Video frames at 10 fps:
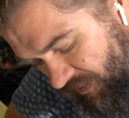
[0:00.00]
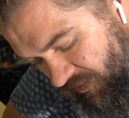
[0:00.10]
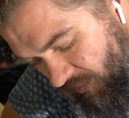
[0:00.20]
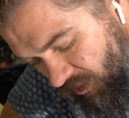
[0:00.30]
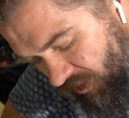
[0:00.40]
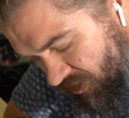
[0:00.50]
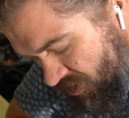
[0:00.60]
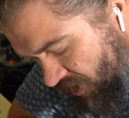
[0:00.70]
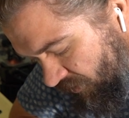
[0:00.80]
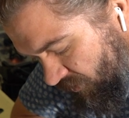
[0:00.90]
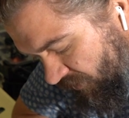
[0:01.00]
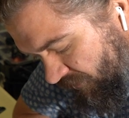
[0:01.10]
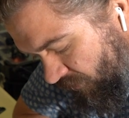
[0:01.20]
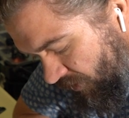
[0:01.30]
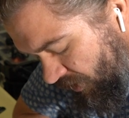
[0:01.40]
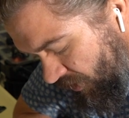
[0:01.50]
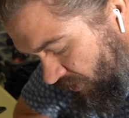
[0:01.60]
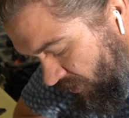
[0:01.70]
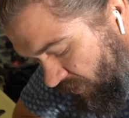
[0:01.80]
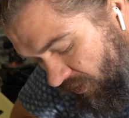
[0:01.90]
So I'm looking at shadows on my
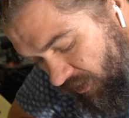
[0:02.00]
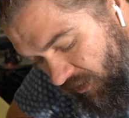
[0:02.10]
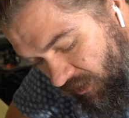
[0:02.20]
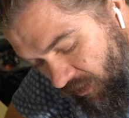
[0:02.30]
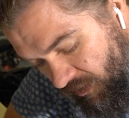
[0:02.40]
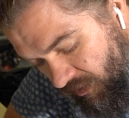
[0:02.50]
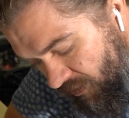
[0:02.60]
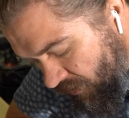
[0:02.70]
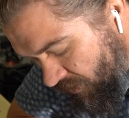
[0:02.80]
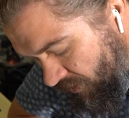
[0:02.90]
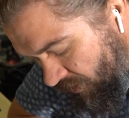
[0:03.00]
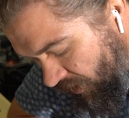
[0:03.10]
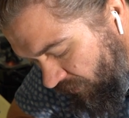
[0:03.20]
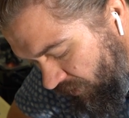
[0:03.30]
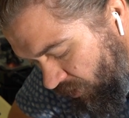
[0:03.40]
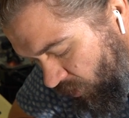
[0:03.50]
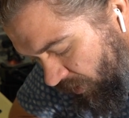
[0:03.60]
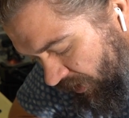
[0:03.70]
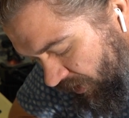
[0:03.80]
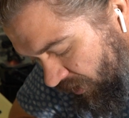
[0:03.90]
forehead. I really
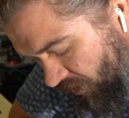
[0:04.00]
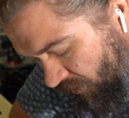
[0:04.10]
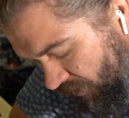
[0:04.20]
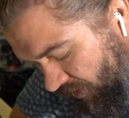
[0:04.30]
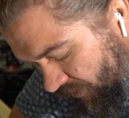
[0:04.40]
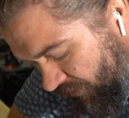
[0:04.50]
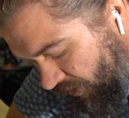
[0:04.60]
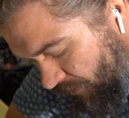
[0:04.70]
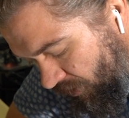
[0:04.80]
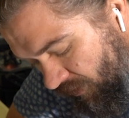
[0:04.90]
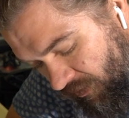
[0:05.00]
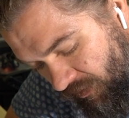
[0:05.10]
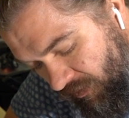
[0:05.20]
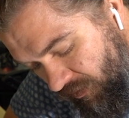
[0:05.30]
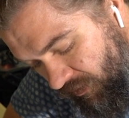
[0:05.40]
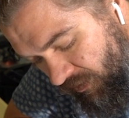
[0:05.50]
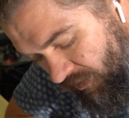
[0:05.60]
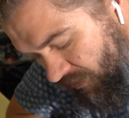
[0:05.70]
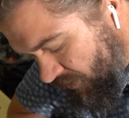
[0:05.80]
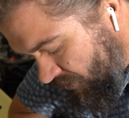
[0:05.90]
hope I hit go on that timer.
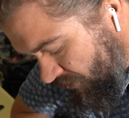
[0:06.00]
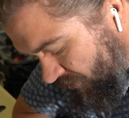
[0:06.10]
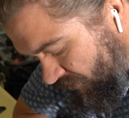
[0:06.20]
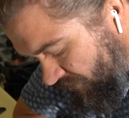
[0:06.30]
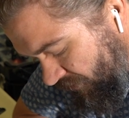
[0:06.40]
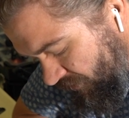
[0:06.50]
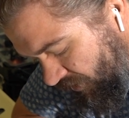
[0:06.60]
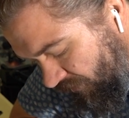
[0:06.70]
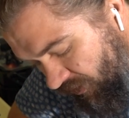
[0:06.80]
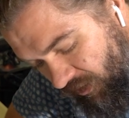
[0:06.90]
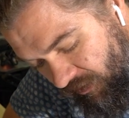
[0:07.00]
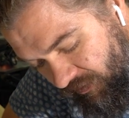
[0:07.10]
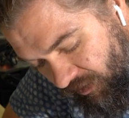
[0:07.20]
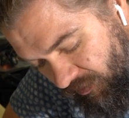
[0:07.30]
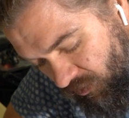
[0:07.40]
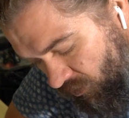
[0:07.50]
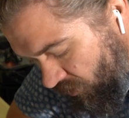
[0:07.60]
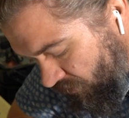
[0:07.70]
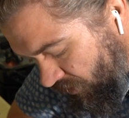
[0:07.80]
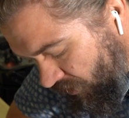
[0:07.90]
It feels like I've got all the time in the
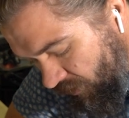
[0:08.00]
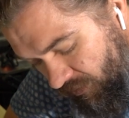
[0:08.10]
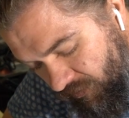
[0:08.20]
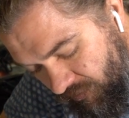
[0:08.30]
world right here.